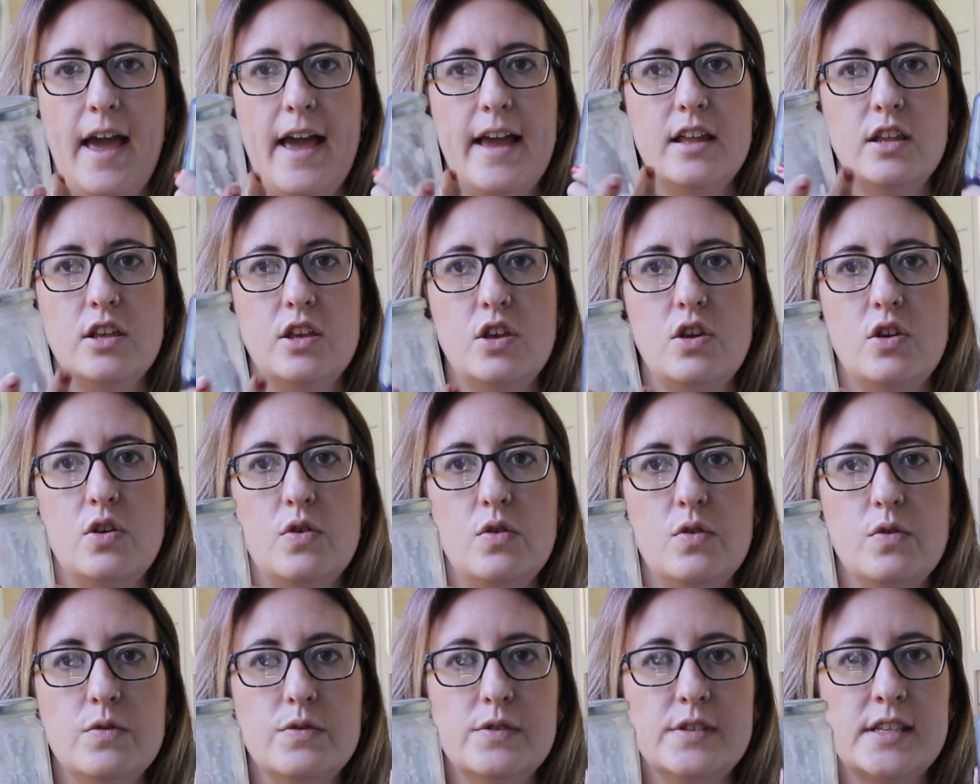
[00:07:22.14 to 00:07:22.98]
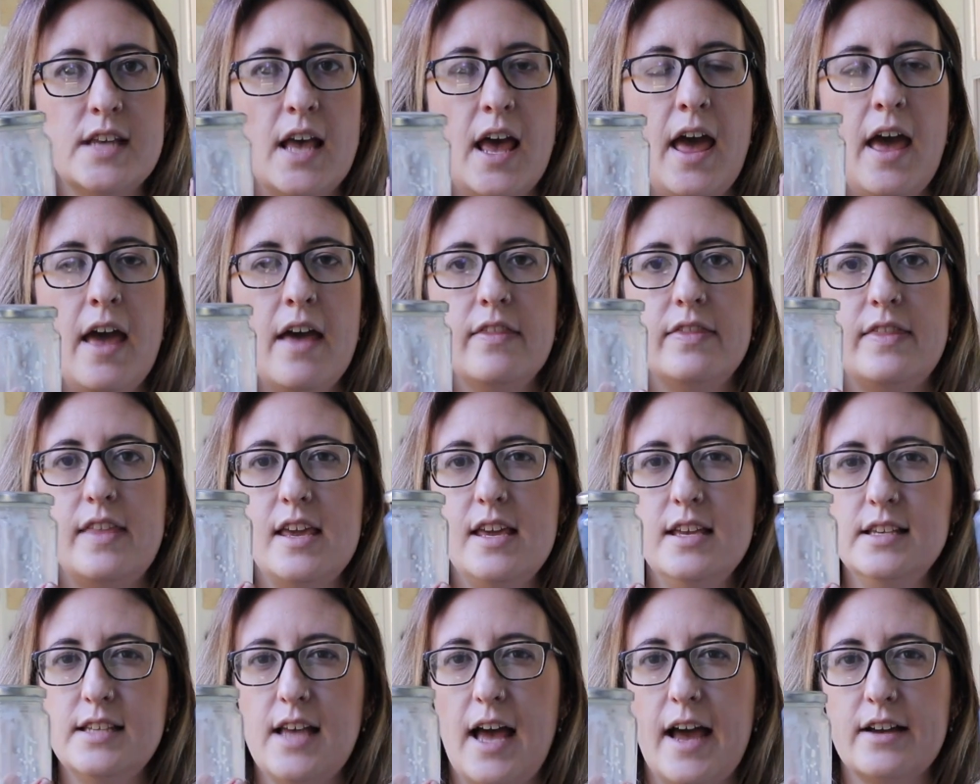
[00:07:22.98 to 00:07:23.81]
and use,
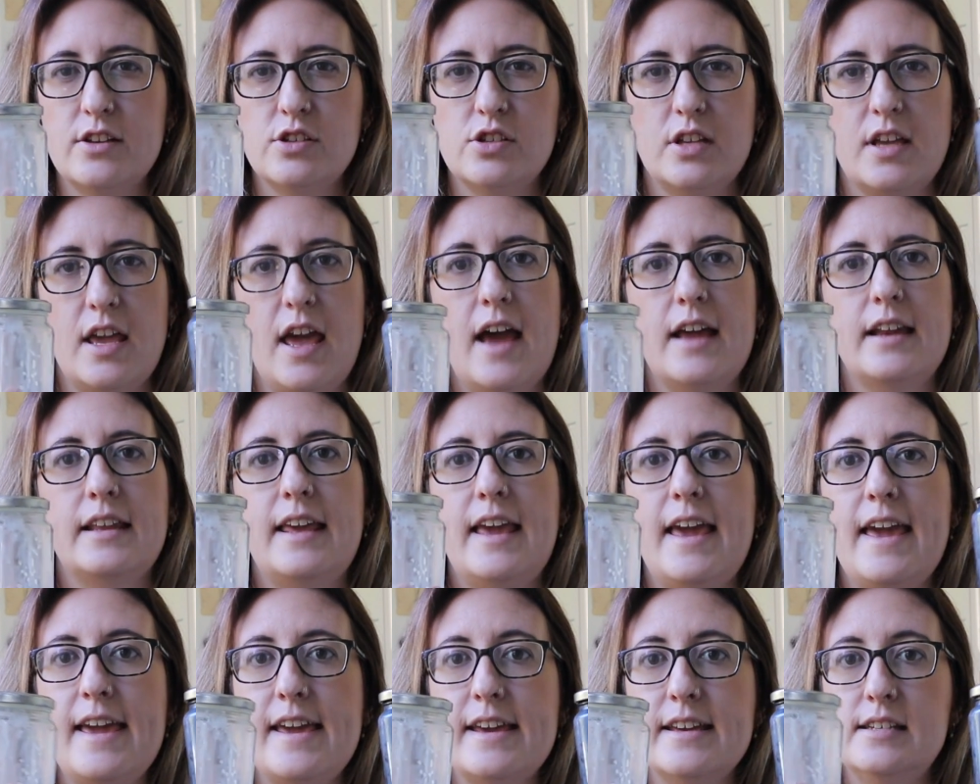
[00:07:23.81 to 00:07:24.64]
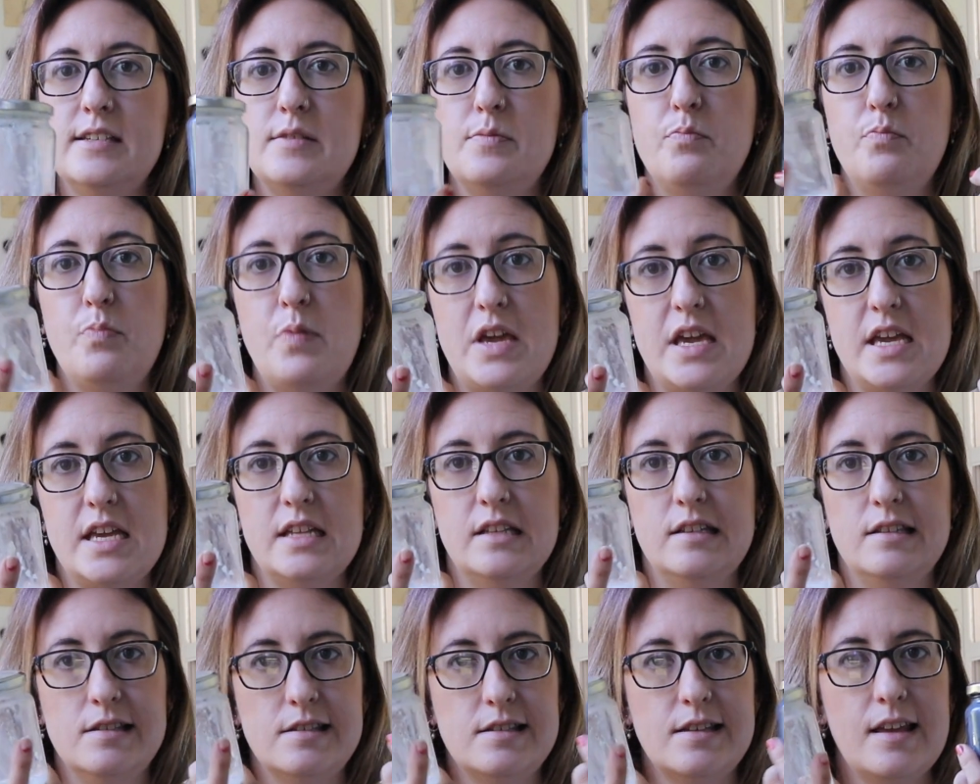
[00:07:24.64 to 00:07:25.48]
these actually had canned
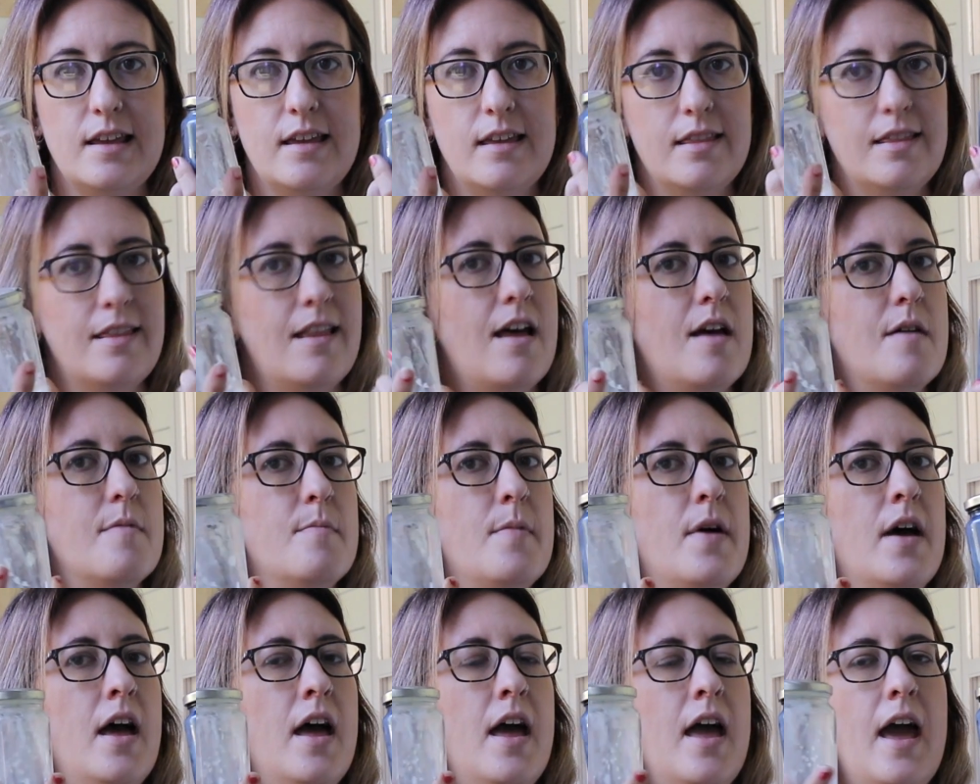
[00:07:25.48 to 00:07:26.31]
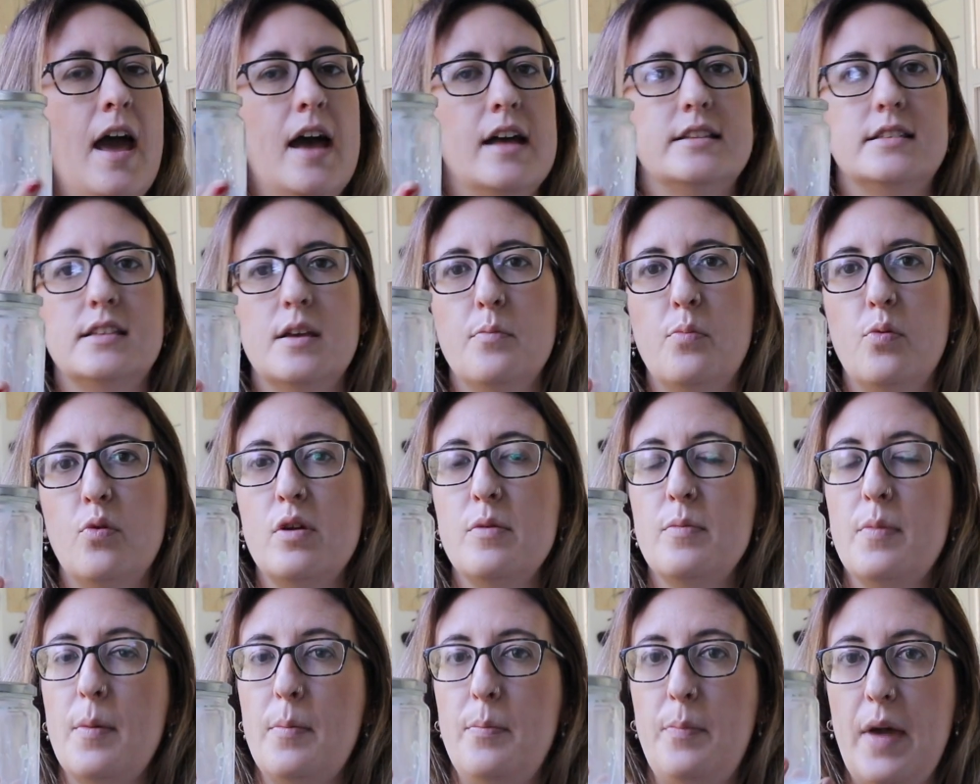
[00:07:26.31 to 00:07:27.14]
beans in them at some
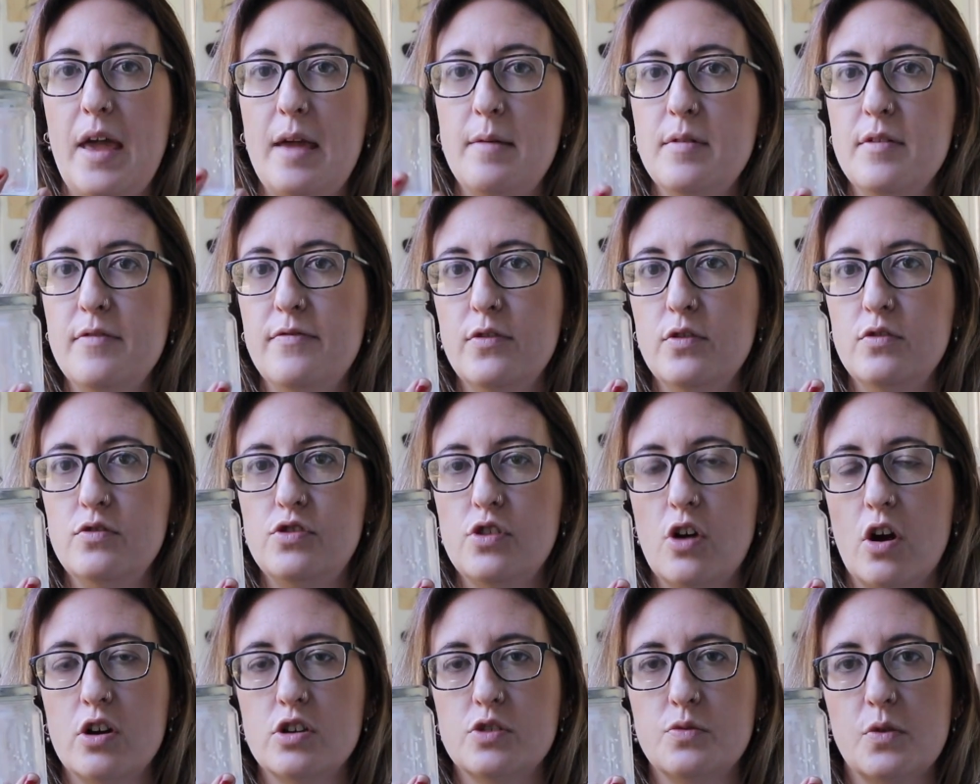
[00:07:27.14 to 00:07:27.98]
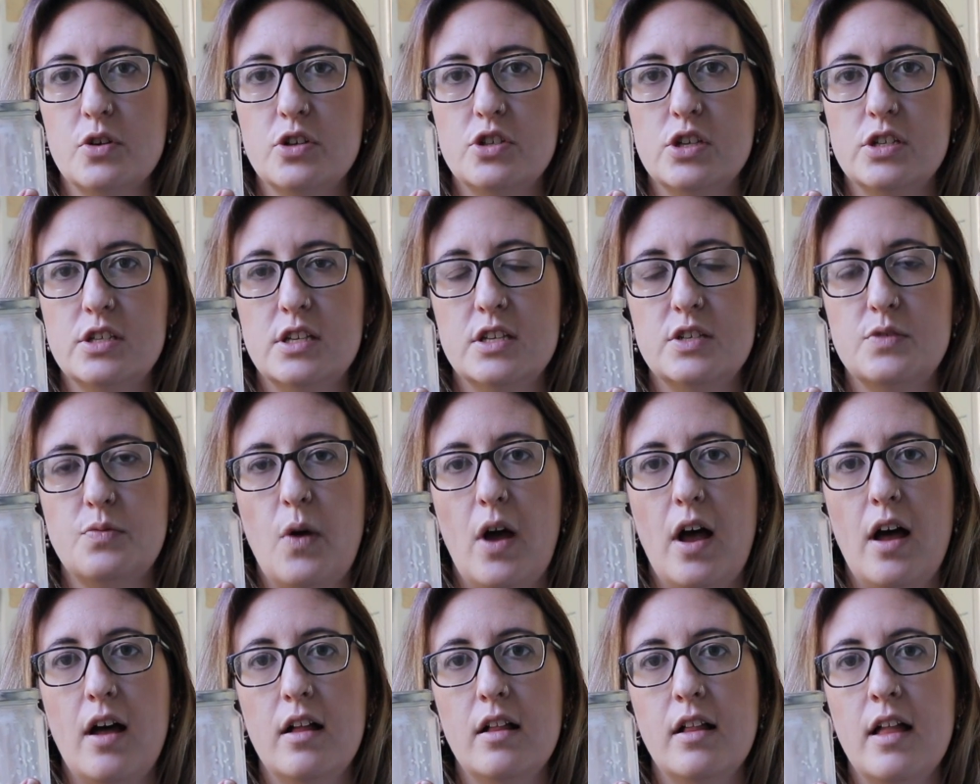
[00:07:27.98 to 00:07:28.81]
point, but baby food jars work just as
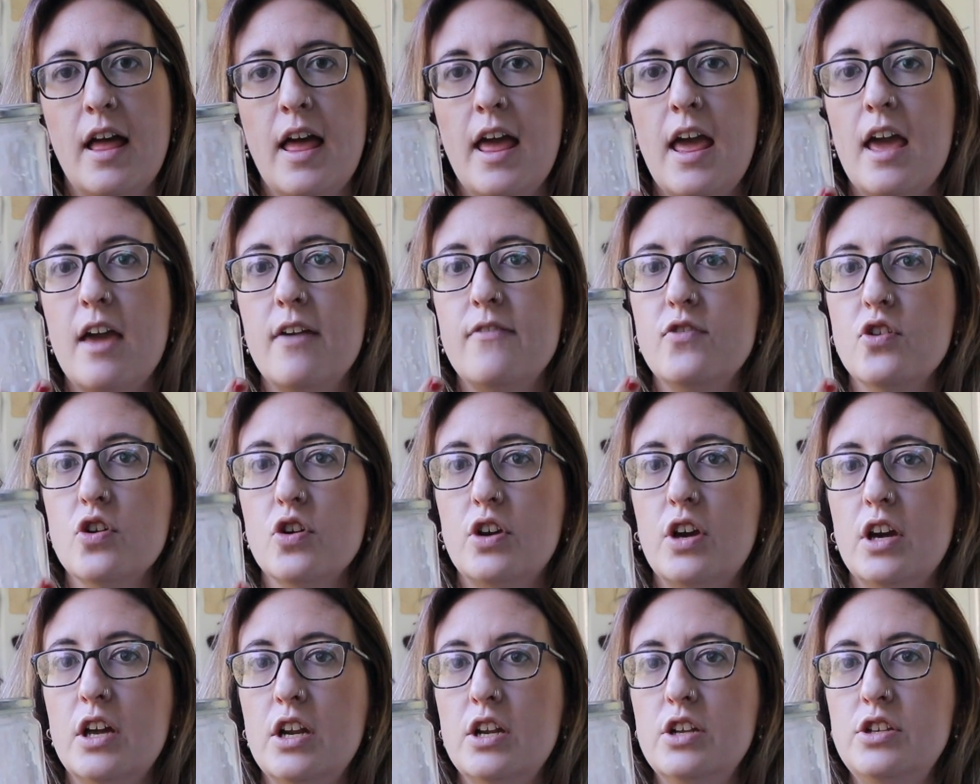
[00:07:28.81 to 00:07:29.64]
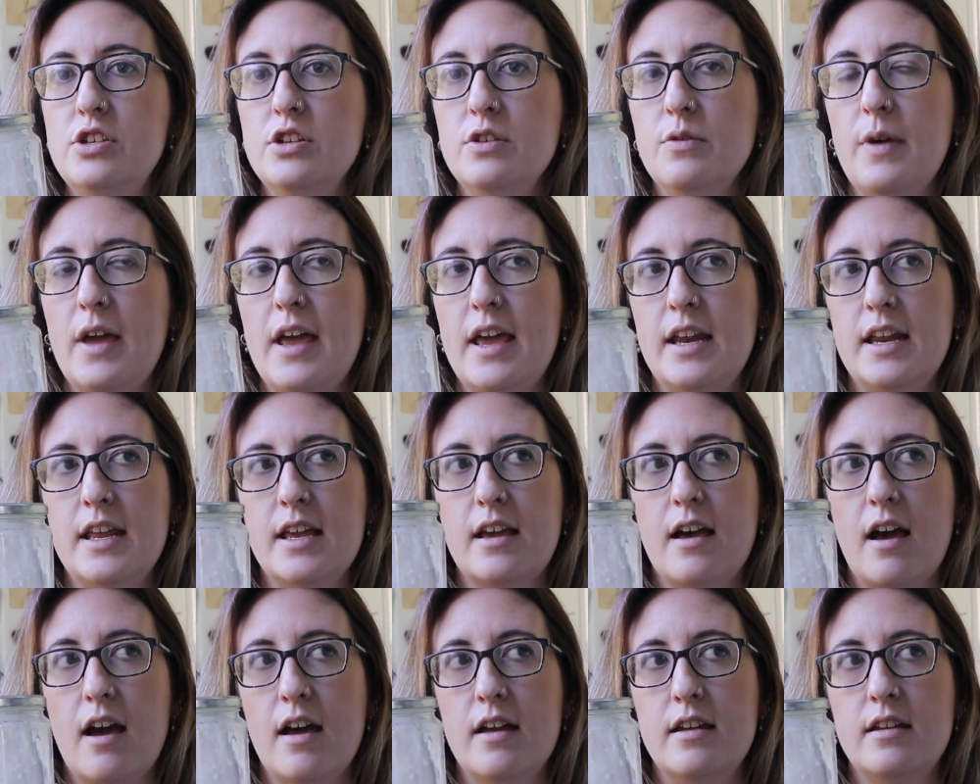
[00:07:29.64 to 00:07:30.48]
well. If you're gonna do any
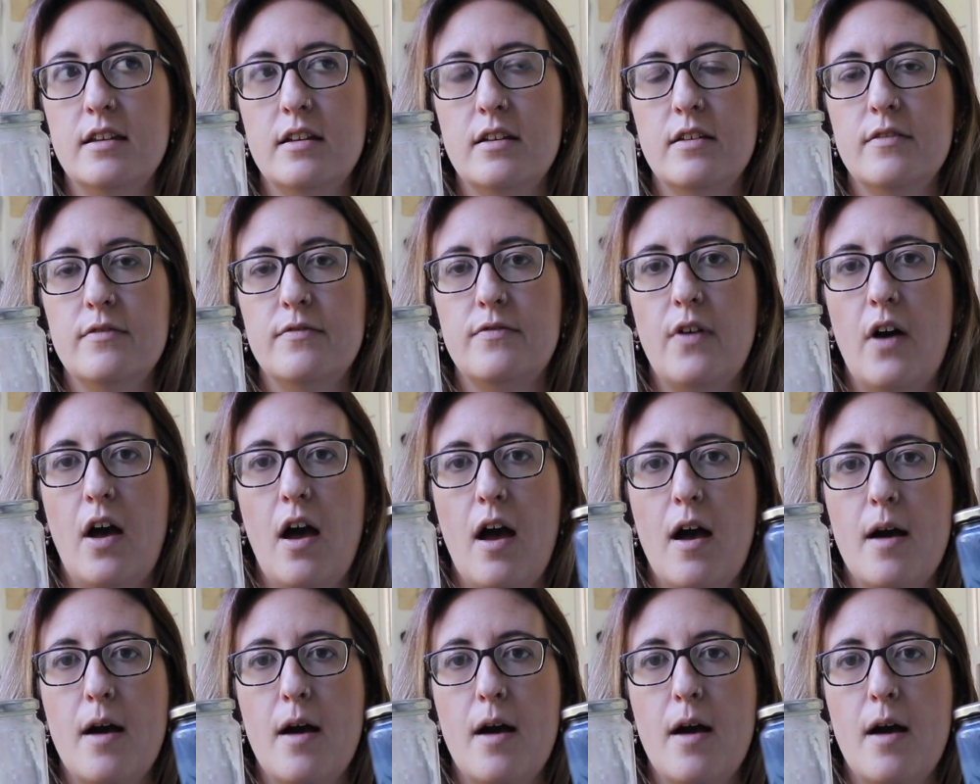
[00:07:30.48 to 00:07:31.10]
kind of